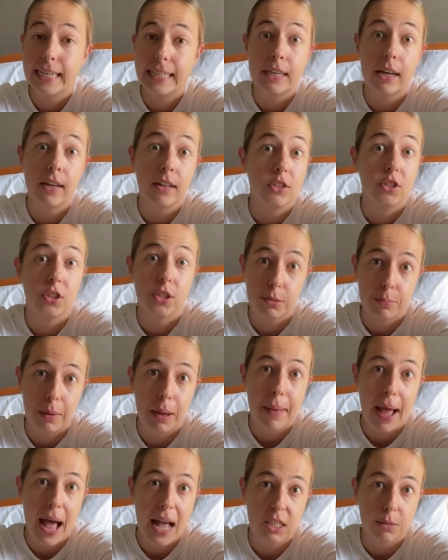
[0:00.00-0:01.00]
not just my
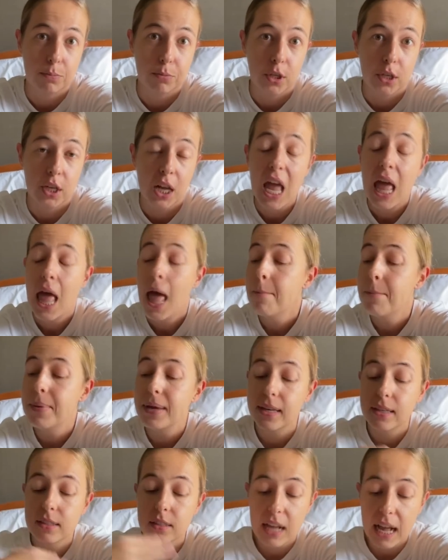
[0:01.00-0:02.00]
passport,
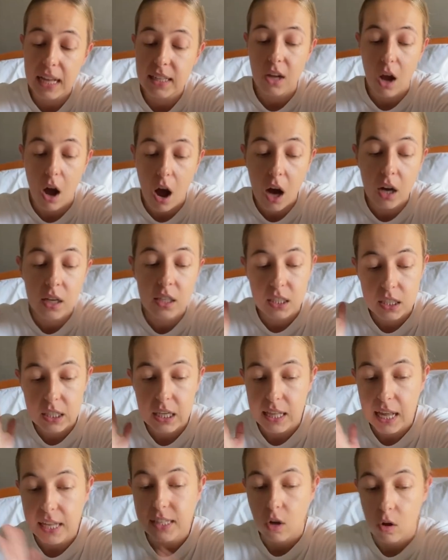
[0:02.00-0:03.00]
because that's
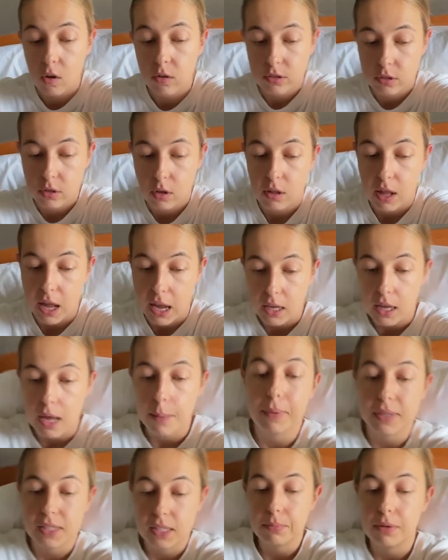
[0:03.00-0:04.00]
also like a
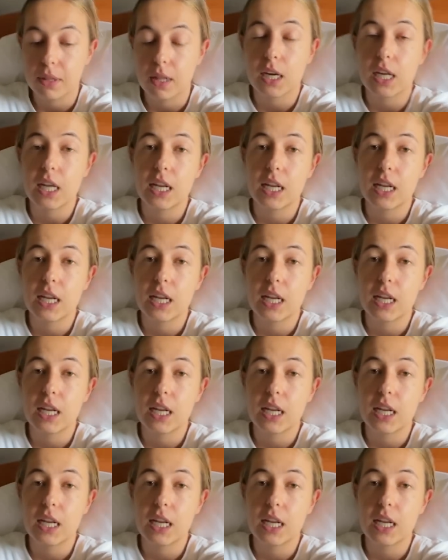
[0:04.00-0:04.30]
possibility.